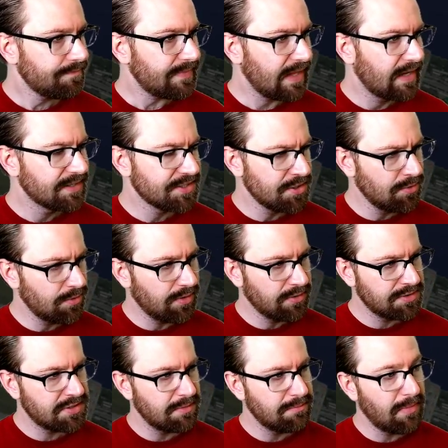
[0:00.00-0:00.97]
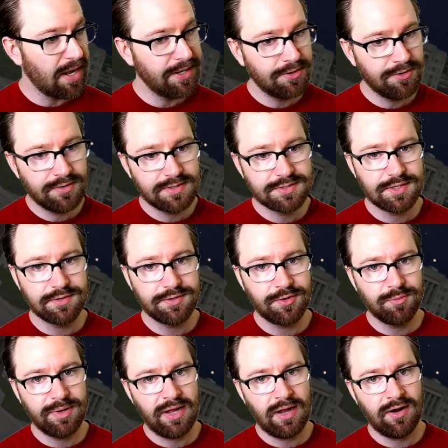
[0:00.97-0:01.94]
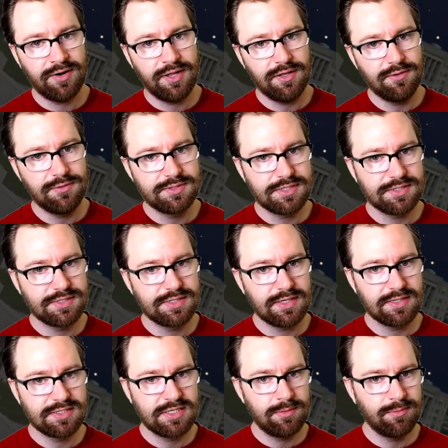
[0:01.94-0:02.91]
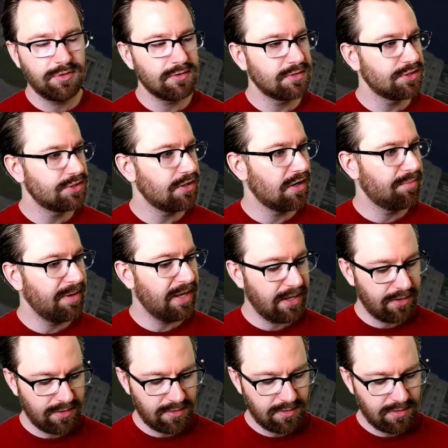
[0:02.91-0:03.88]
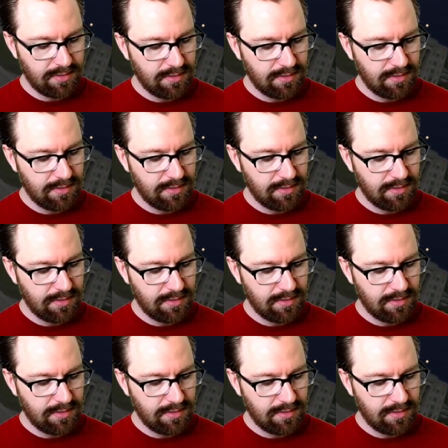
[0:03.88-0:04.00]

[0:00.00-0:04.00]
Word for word: uh, so Ursa Minor is the little bear, and it uses a similar star pattern.